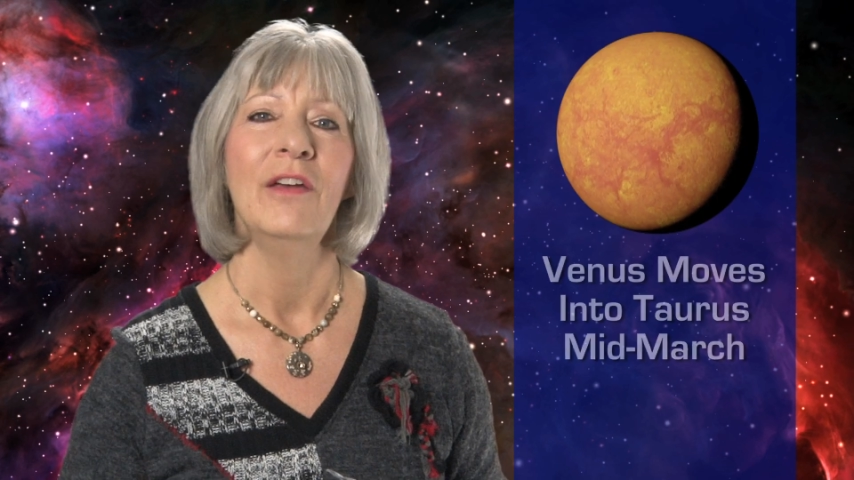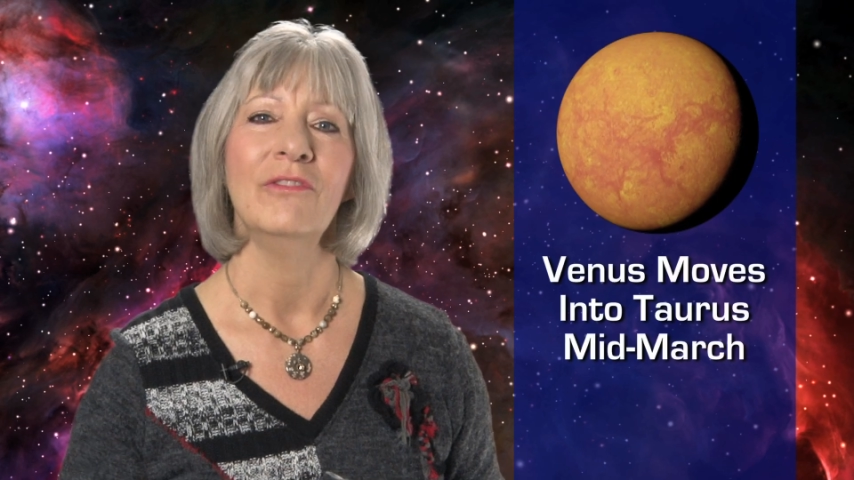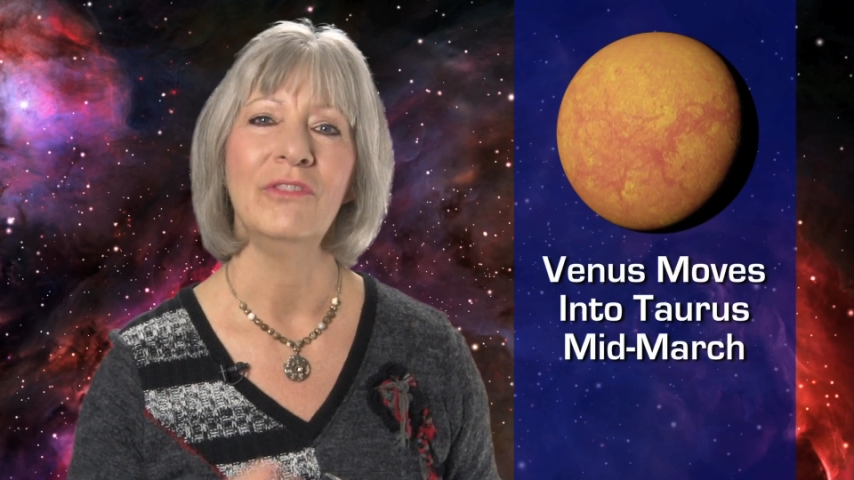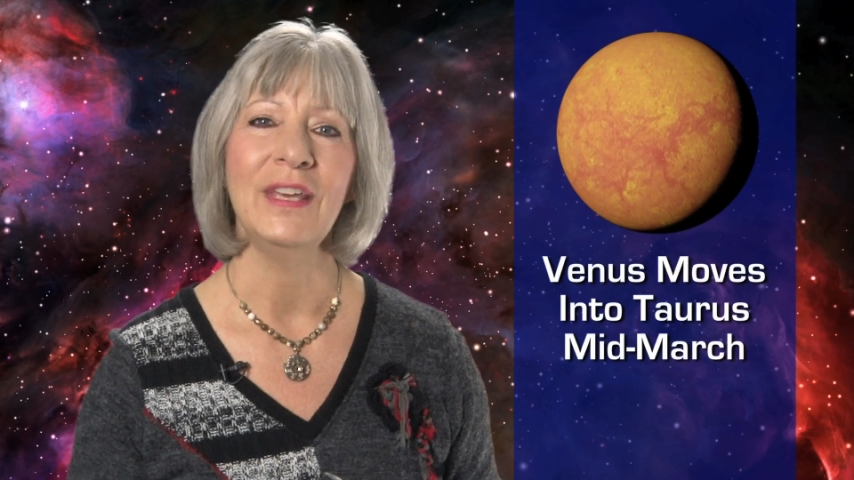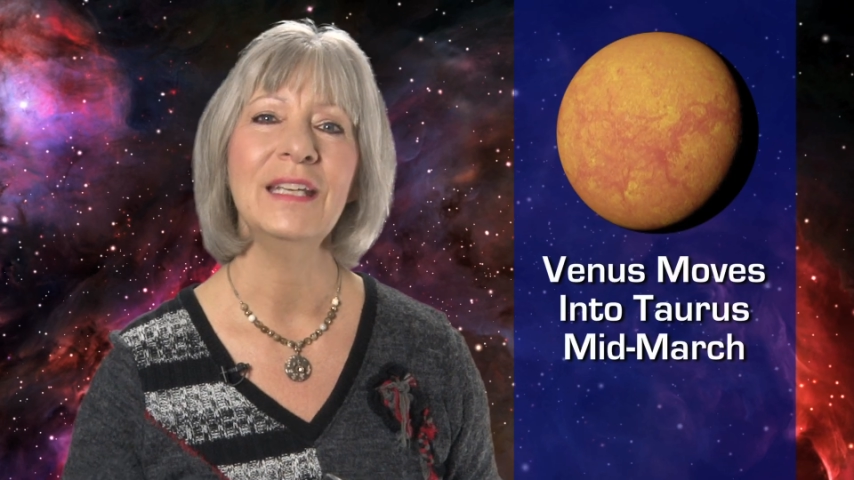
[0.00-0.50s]

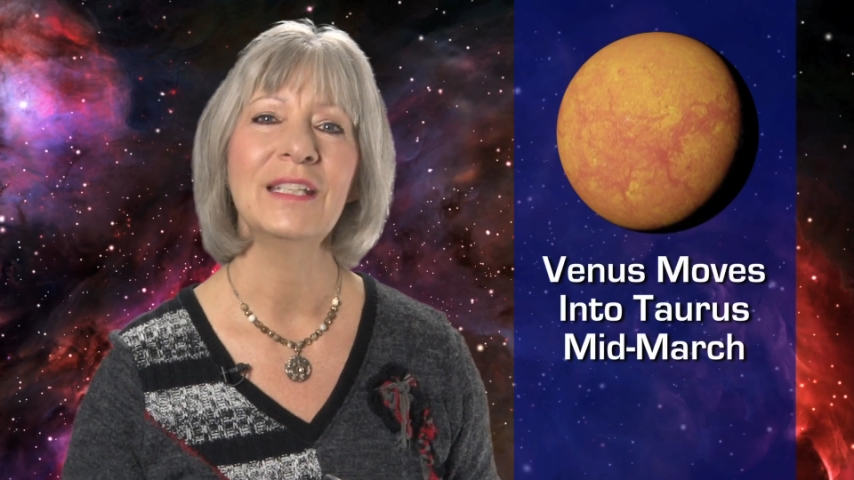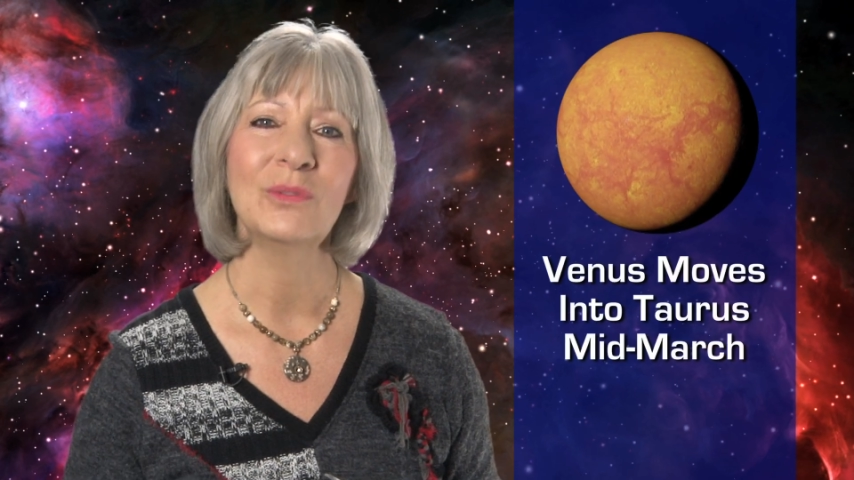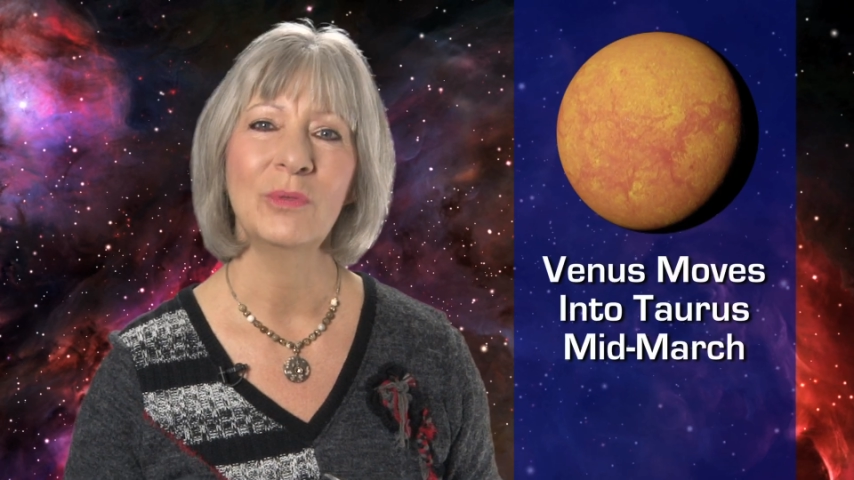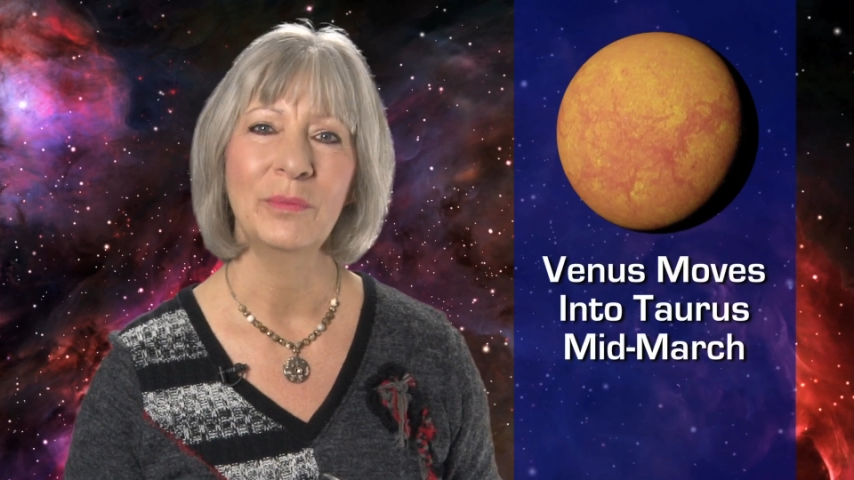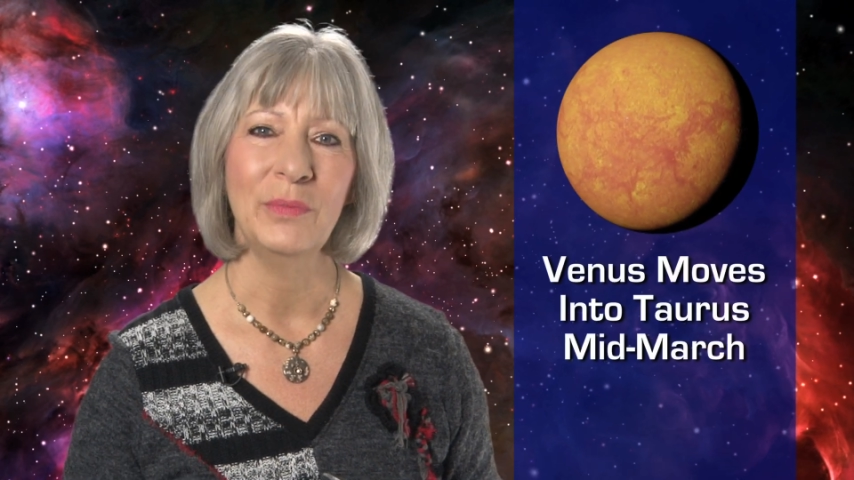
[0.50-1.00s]

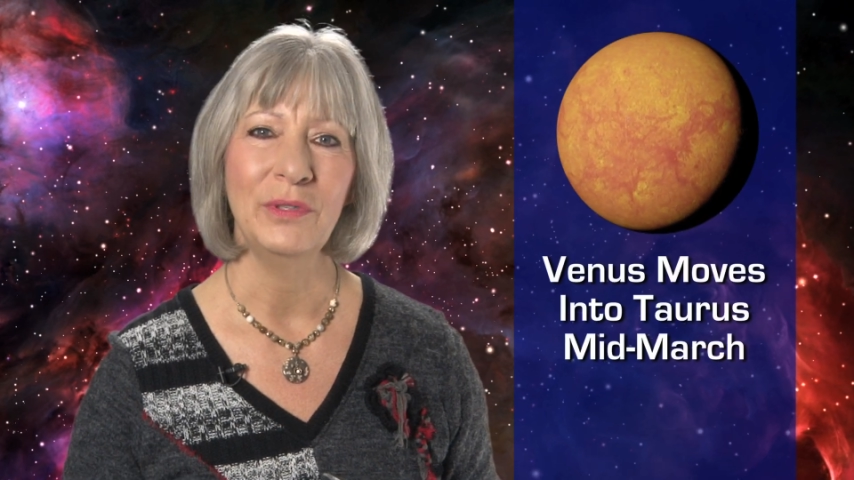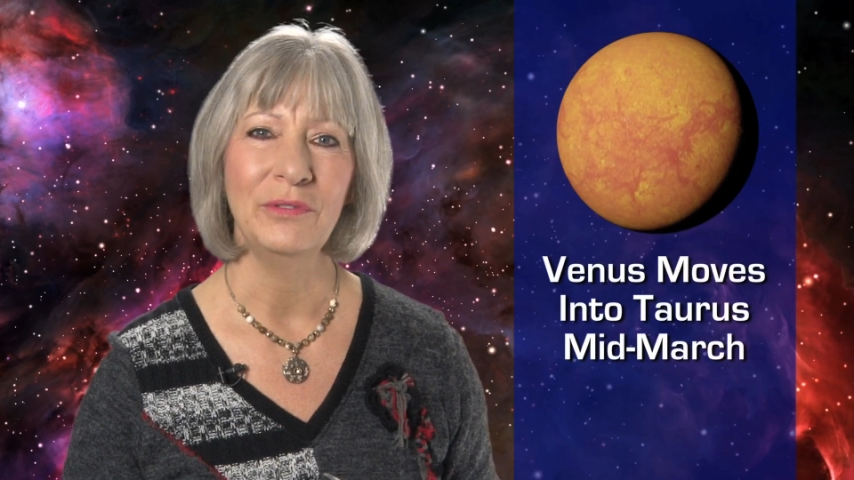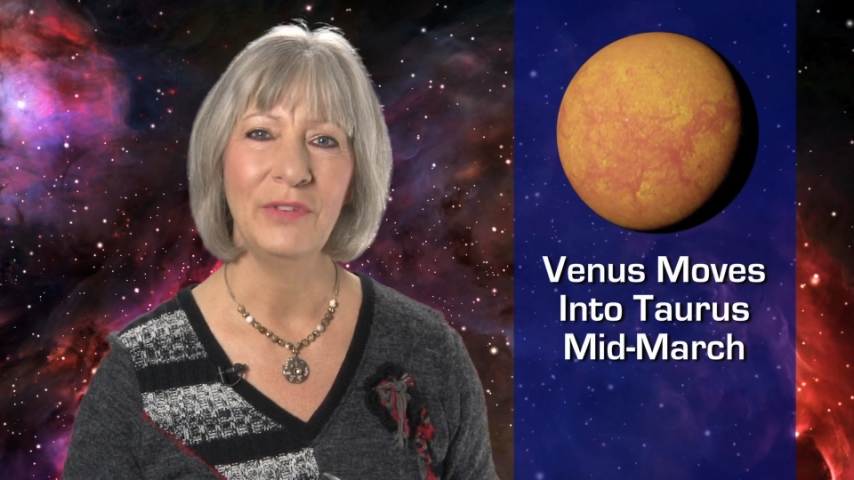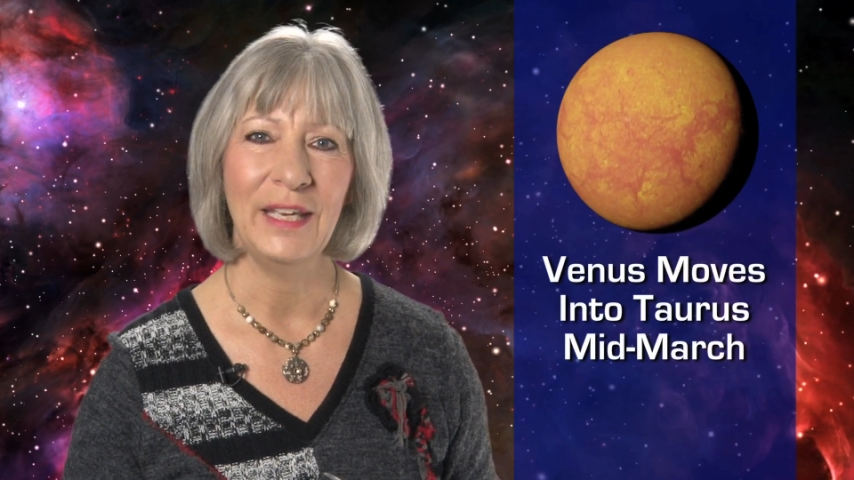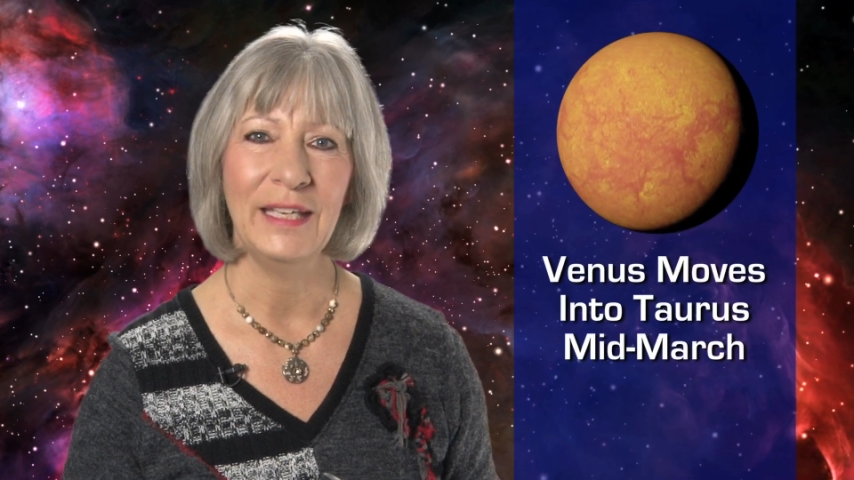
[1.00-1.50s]
Venus will
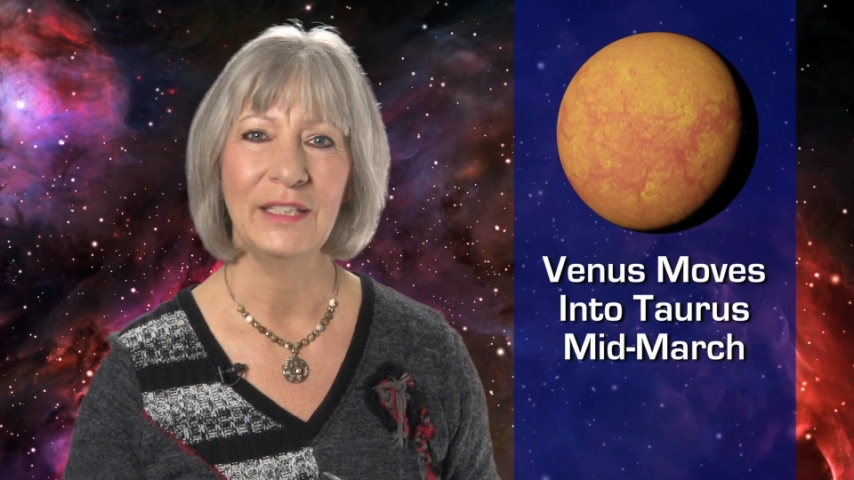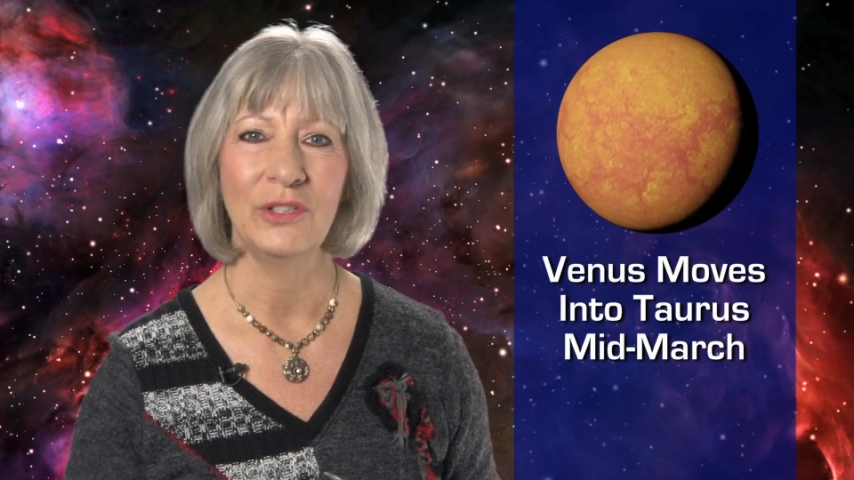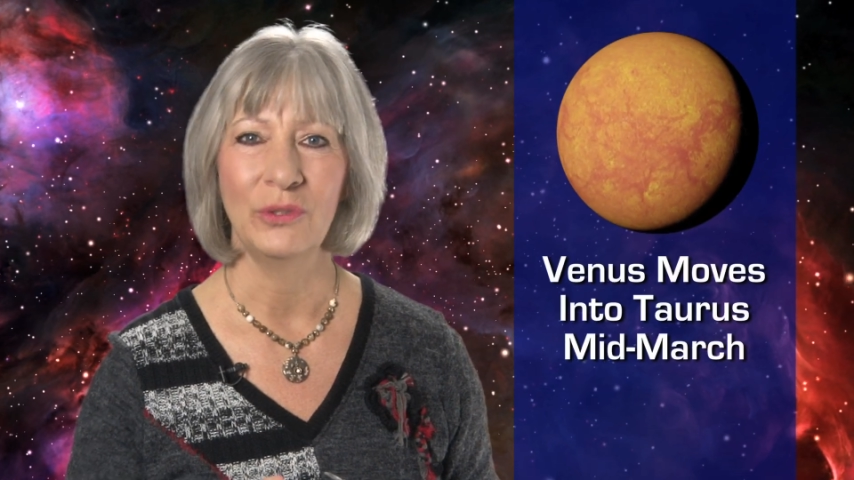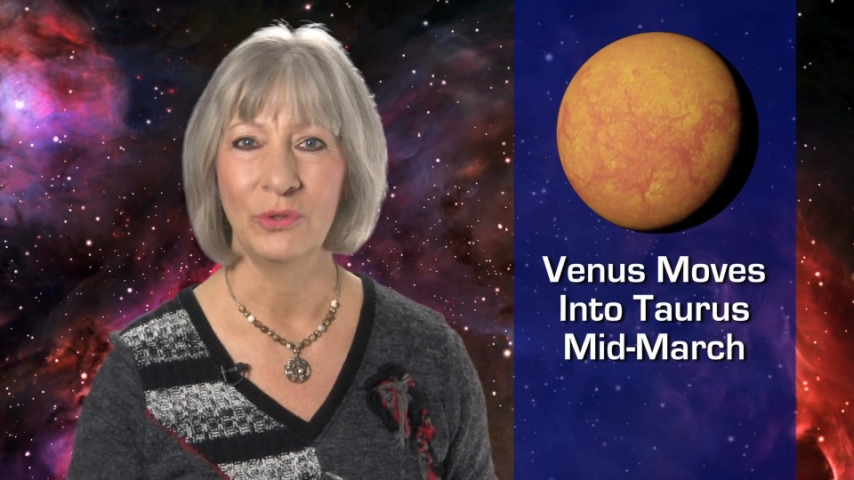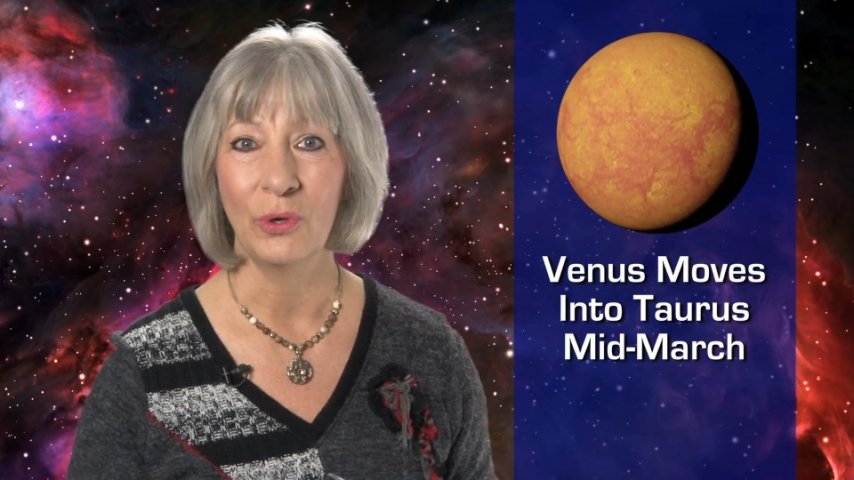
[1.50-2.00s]
move into